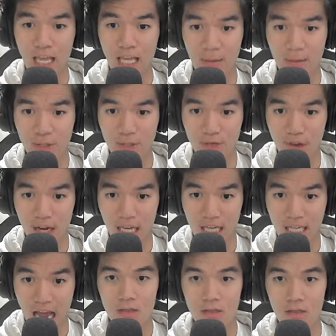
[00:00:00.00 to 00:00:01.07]
I'm just fucking
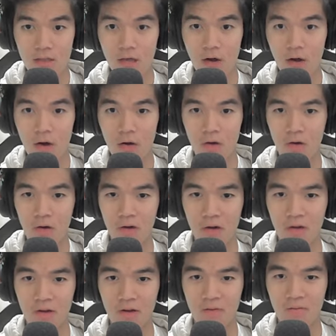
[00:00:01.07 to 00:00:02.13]
dying. Oh, oh, hold up, hold
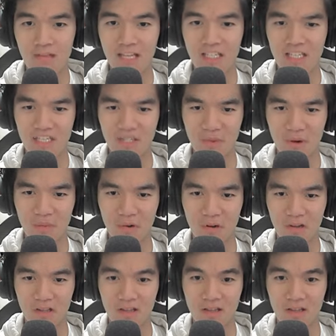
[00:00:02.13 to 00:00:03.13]
up. That's actually more important.